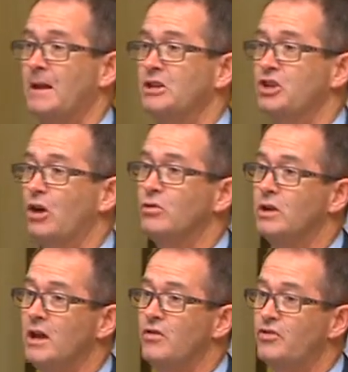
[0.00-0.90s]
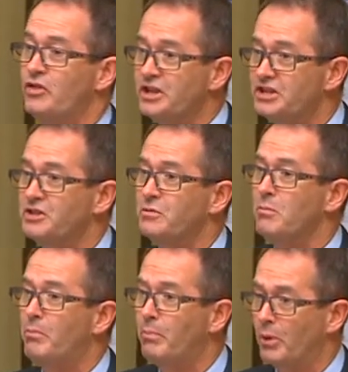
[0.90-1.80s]
So this
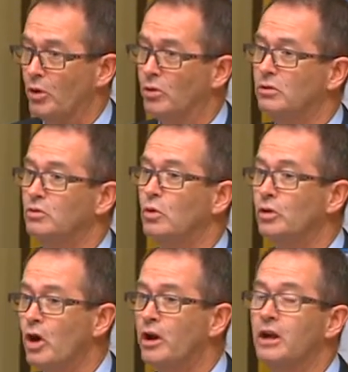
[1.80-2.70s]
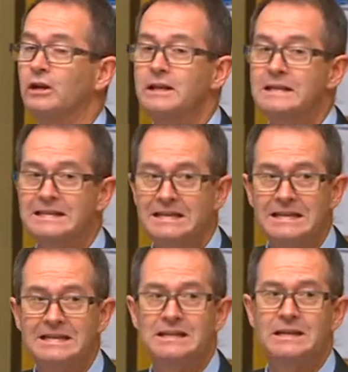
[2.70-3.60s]
bill will not only
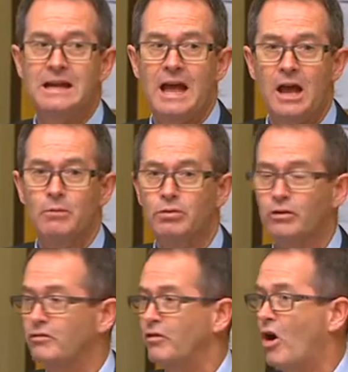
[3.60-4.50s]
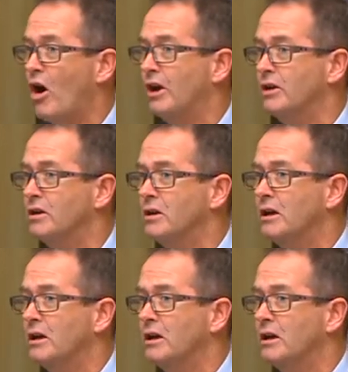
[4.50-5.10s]
assist and provide